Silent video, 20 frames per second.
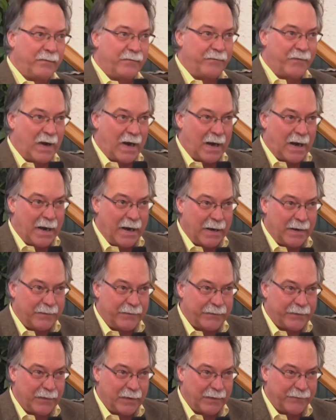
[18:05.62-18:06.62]
5
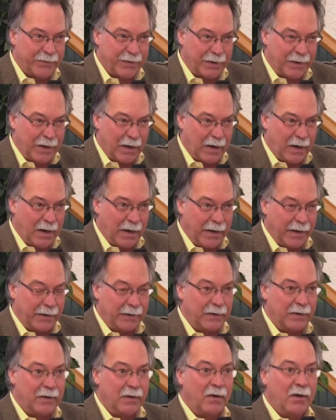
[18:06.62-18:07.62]
of the 9
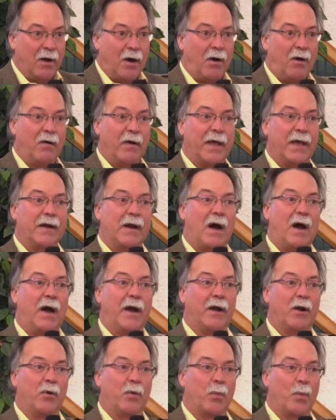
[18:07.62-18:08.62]
all had
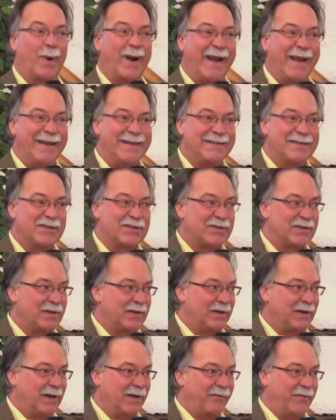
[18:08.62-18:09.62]
higher rates
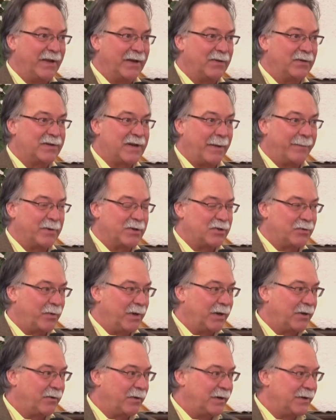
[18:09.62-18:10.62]
of temperature
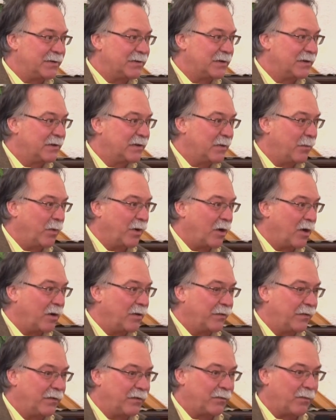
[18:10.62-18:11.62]
increase than what
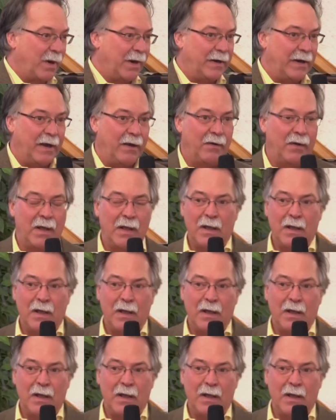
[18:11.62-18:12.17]
ours is right now.